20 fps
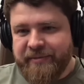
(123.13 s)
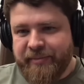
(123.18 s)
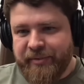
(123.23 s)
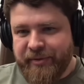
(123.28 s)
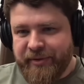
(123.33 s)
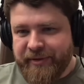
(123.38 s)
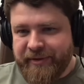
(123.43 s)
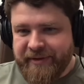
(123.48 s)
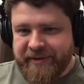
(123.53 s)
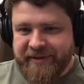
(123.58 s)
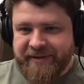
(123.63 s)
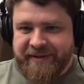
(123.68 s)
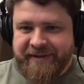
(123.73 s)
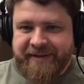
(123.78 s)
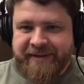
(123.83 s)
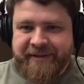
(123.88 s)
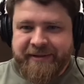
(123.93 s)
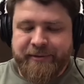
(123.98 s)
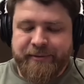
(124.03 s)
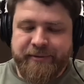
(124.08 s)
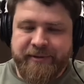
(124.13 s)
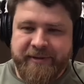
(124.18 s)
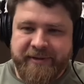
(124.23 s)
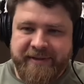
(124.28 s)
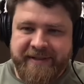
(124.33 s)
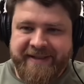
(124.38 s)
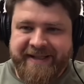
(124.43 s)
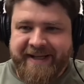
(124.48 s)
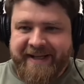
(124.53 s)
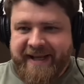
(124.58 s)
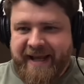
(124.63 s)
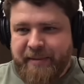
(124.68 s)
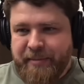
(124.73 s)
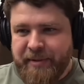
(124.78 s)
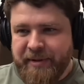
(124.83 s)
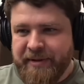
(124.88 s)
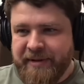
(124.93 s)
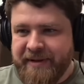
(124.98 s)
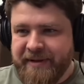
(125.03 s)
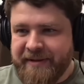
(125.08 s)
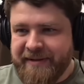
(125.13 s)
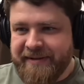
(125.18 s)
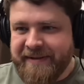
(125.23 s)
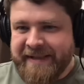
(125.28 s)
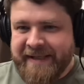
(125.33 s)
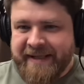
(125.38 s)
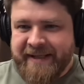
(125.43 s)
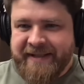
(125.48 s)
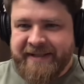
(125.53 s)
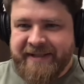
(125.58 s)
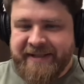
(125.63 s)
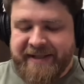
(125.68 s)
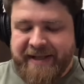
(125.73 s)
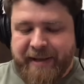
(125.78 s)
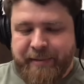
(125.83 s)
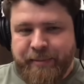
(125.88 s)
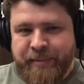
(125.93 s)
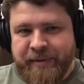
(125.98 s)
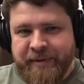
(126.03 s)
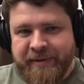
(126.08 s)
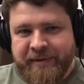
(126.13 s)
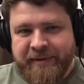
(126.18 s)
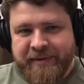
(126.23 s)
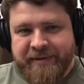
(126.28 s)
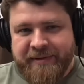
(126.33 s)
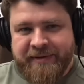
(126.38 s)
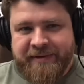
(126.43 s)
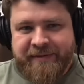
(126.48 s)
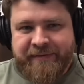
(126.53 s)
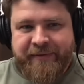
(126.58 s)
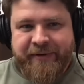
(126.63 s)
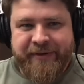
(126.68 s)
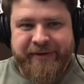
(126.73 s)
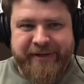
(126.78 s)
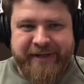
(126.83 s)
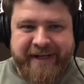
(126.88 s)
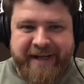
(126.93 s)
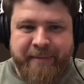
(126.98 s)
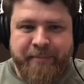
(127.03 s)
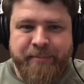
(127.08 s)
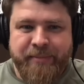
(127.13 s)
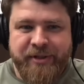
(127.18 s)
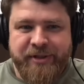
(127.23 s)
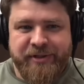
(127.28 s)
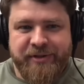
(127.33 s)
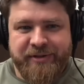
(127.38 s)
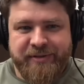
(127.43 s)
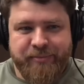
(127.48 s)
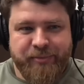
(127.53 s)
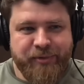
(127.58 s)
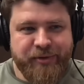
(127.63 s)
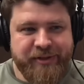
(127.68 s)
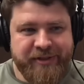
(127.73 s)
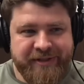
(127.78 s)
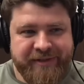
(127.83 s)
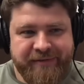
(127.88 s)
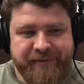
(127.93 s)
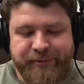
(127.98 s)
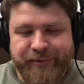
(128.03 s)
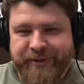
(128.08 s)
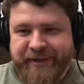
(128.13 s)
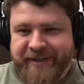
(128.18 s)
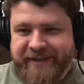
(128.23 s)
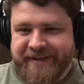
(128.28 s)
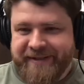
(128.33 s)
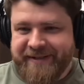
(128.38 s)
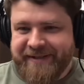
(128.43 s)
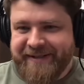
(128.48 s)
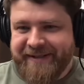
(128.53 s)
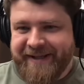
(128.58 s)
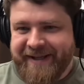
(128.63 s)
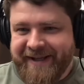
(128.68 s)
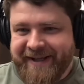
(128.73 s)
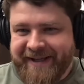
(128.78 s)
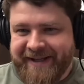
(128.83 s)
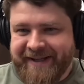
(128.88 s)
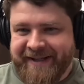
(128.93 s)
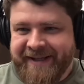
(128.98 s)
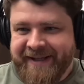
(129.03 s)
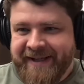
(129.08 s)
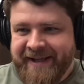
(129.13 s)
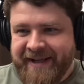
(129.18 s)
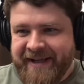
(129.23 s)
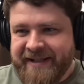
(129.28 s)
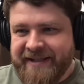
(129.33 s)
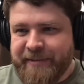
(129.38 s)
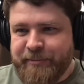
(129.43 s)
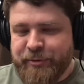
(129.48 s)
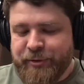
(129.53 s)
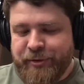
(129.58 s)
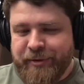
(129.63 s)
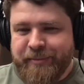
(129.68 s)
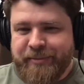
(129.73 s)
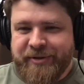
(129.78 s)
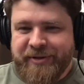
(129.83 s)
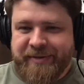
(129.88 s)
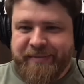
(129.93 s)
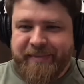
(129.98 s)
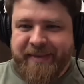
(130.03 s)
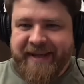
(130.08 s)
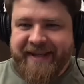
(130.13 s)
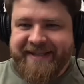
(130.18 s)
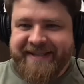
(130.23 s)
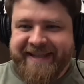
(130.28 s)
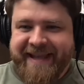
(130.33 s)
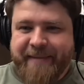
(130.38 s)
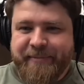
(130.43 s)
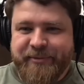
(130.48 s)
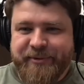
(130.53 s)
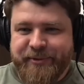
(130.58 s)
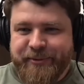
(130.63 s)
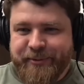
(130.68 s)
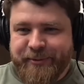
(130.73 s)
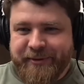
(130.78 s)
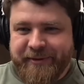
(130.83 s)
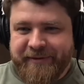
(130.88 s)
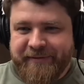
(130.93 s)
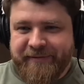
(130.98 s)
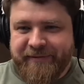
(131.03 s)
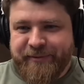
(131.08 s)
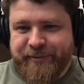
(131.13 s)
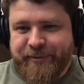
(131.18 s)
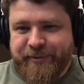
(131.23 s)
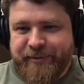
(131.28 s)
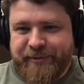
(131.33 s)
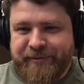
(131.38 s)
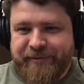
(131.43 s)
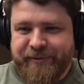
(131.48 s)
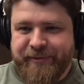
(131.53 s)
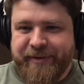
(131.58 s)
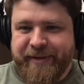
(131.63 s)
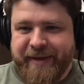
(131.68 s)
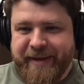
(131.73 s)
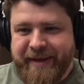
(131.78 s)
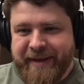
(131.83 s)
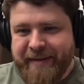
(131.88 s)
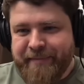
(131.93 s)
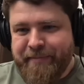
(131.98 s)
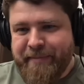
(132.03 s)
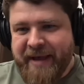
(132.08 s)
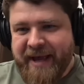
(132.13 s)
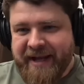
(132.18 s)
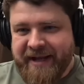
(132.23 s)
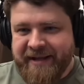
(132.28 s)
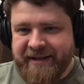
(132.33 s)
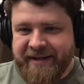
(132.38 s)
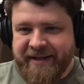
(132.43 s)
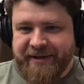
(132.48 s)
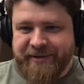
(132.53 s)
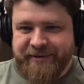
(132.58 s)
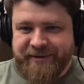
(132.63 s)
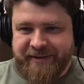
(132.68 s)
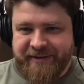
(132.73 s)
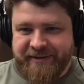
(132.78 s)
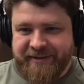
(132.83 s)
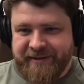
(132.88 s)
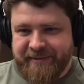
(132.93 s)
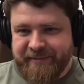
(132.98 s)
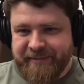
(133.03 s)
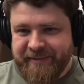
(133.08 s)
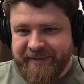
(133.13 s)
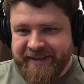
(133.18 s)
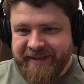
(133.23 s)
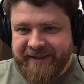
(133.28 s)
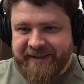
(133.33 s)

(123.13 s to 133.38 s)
other products, including Setup. And Setup, this is a very ambitious project for us. It's like a subscription-based app store for the Mac ecosystem.